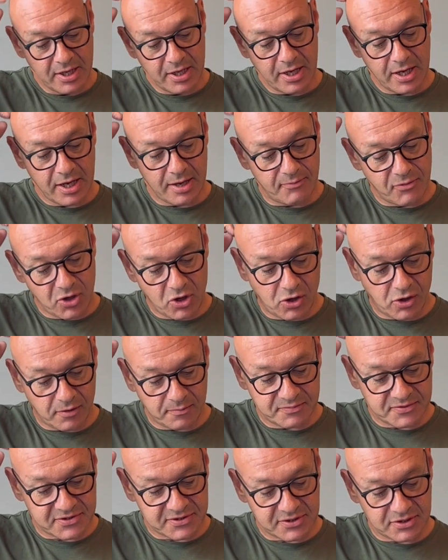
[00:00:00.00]
Um, the
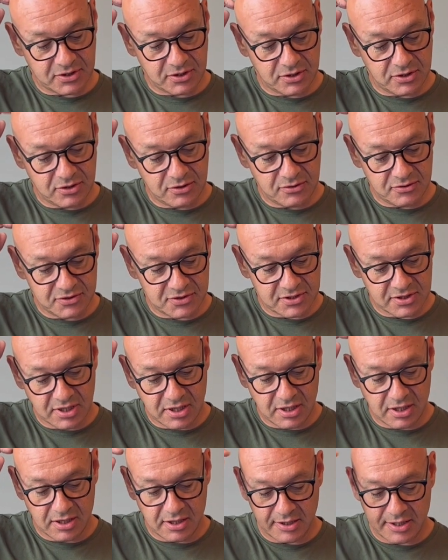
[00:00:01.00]
hops used
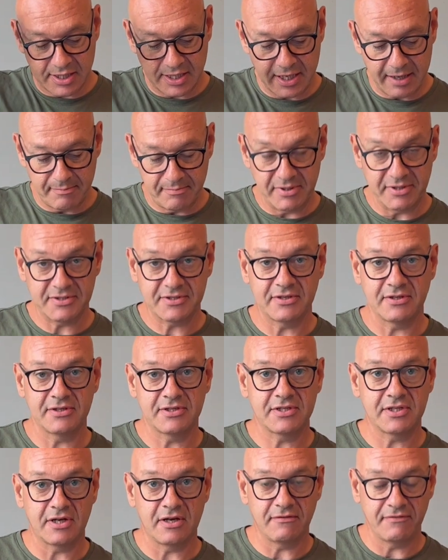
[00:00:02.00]
are Columbus at the
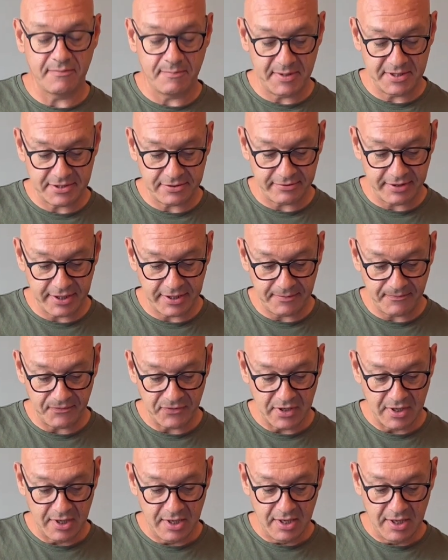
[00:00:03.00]
start for bittering,
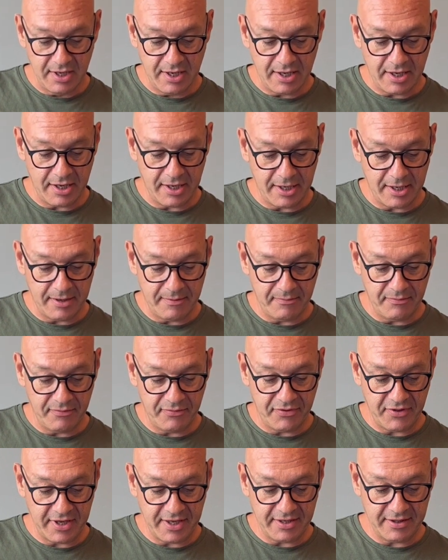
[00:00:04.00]
um,
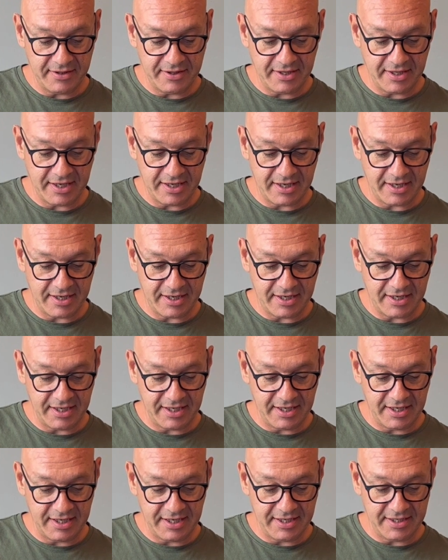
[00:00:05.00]
then there
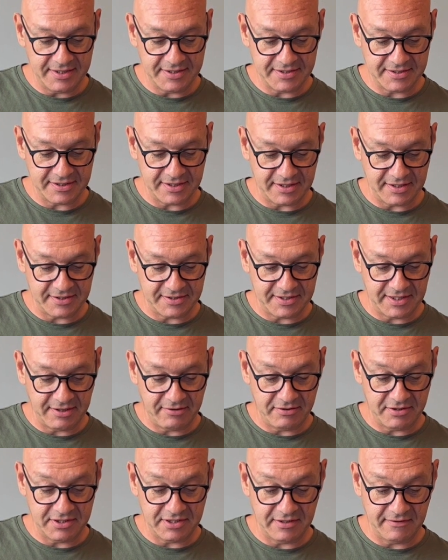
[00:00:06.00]
is a
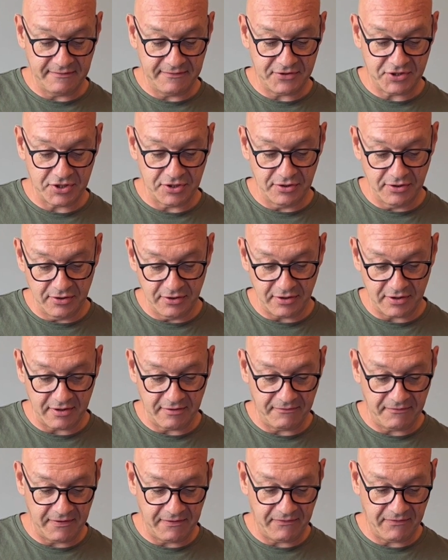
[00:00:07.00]
series of Chinook at
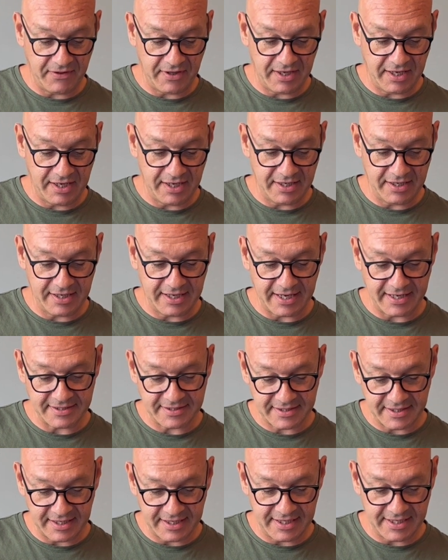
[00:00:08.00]
15,
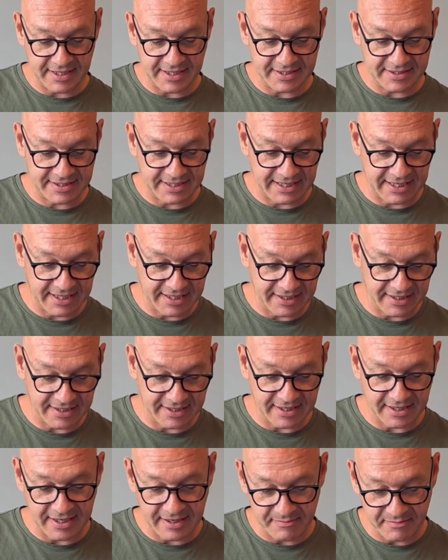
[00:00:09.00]
Cascade at 10,
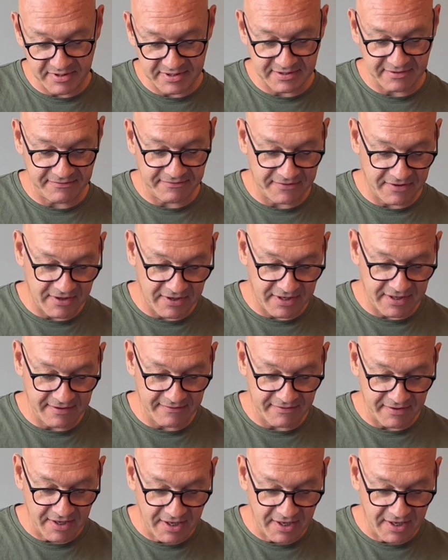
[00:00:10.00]
Columbus at 5,